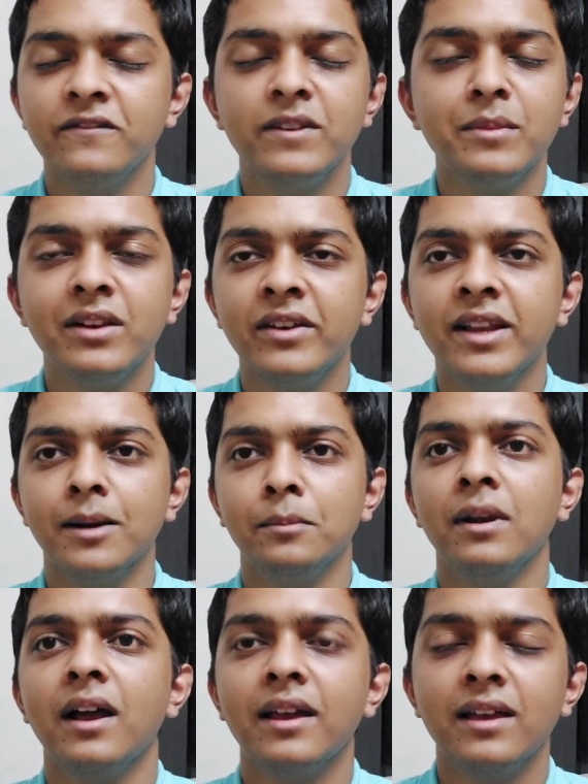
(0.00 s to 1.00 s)
females really
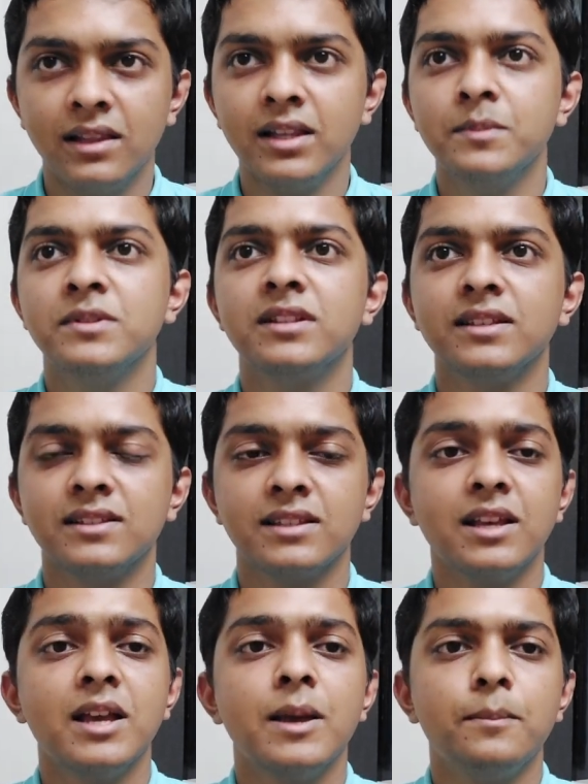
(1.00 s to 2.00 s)
apply the lipsticks?
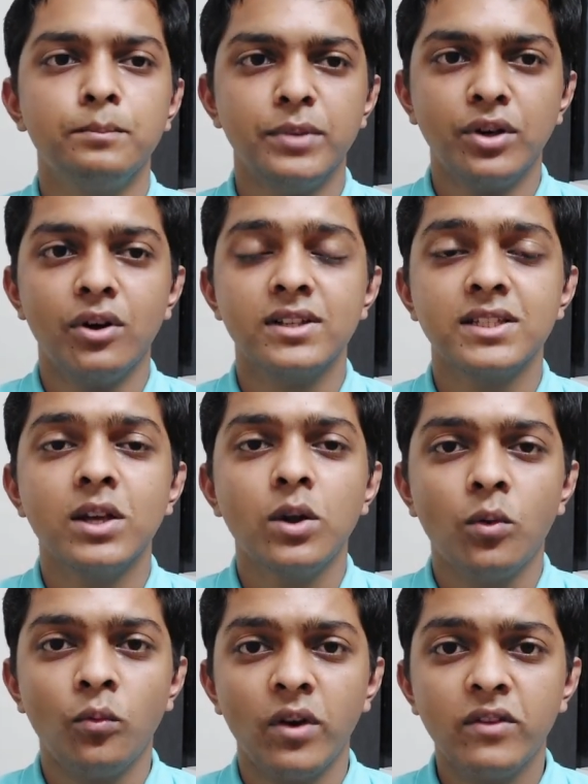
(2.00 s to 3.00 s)
Because
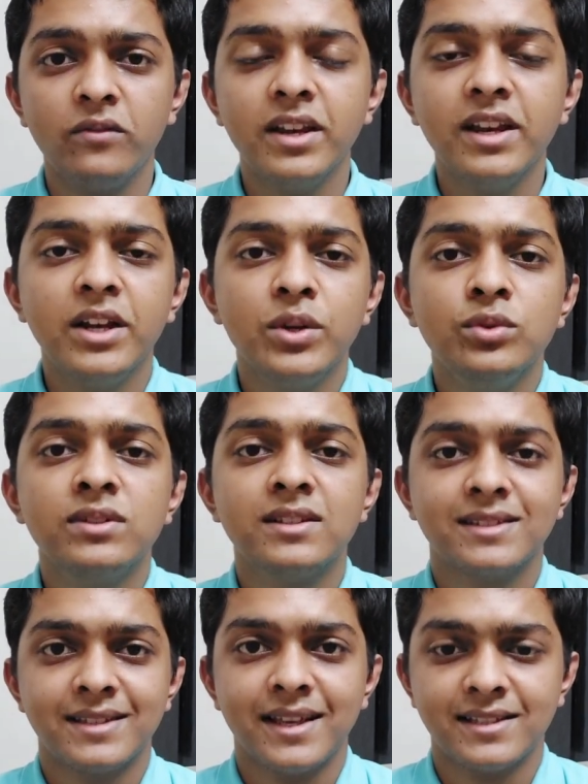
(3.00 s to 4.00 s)
when we really lose the
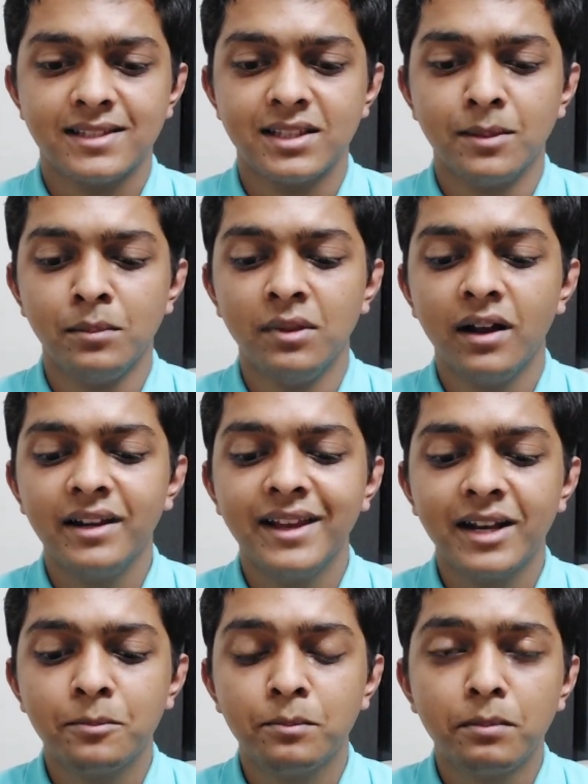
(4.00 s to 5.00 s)
sex, the blood
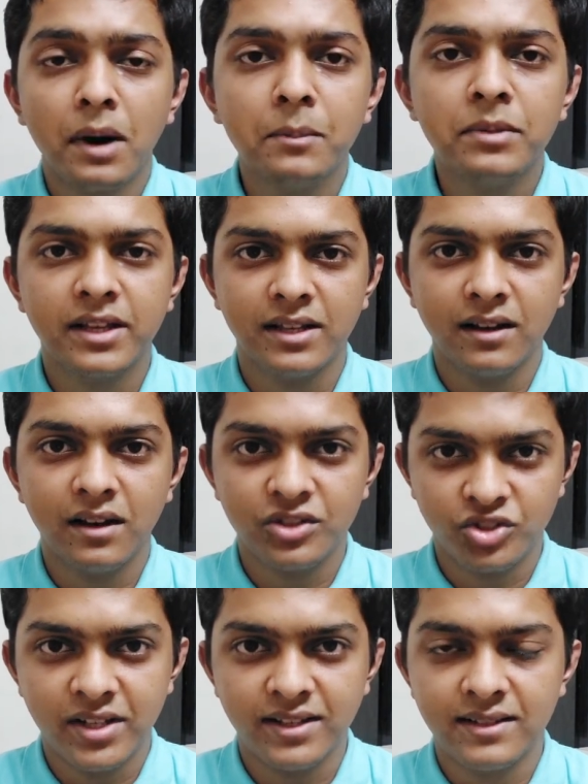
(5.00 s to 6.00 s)
gets pumped in our
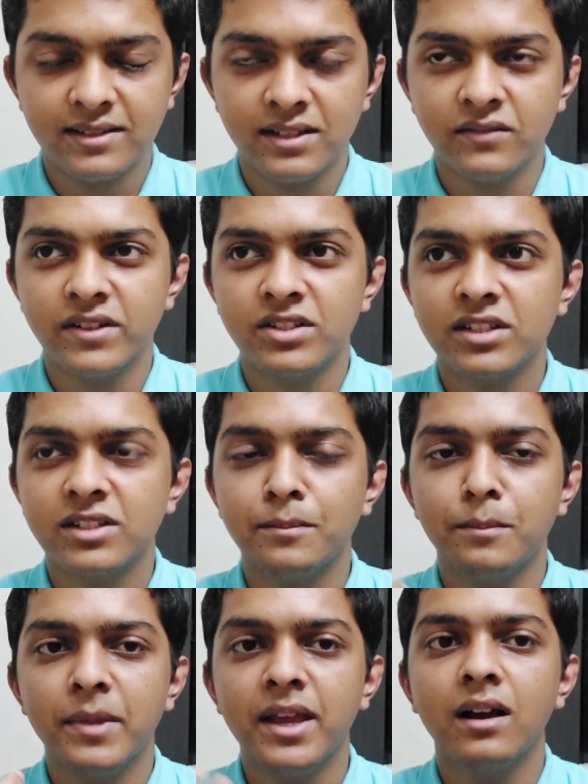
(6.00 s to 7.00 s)
cheek itself and just
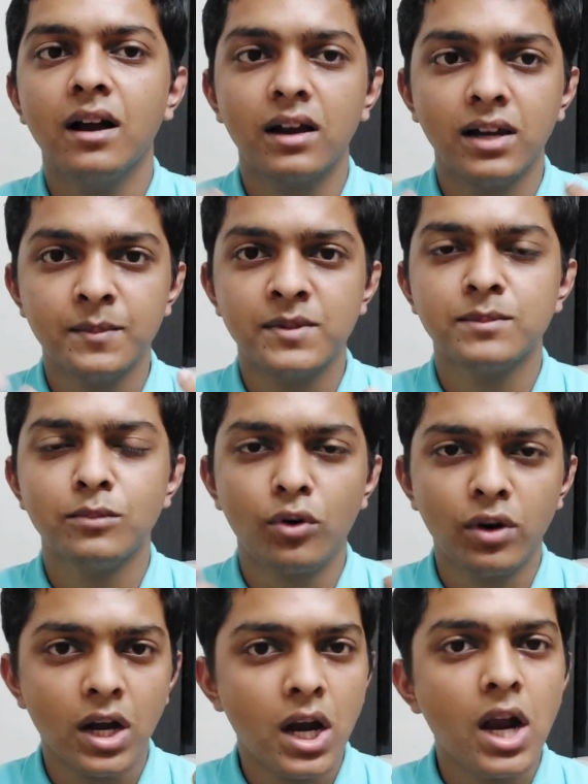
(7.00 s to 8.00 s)
make our lips
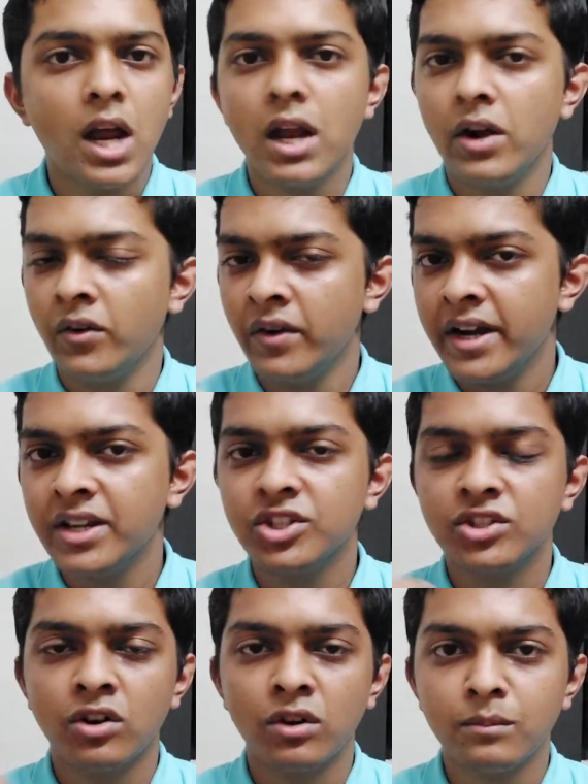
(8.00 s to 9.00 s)
more
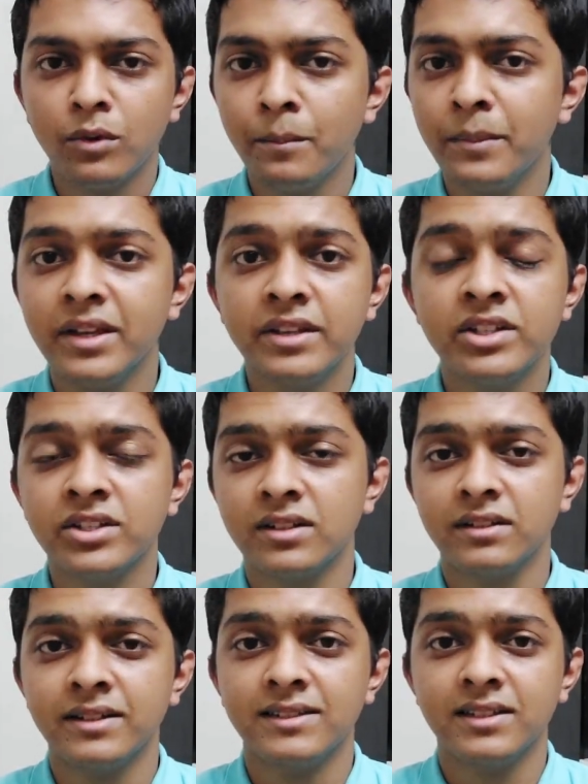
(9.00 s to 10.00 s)
reddish or more pinkish
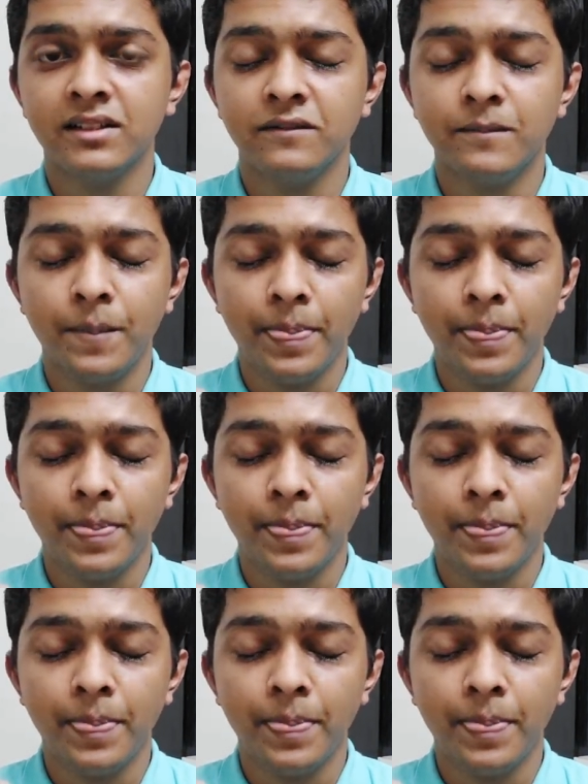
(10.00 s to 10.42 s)
color itself.